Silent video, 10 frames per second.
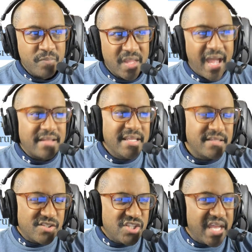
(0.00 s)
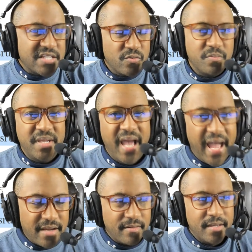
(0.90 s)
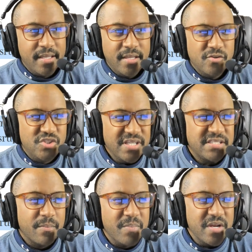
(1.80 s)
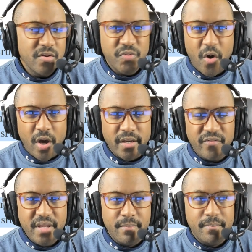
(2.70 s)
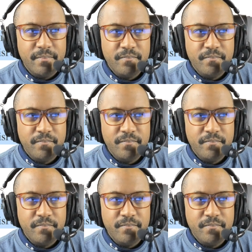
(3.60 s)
I think the chance would be higher. Just the mere thought of him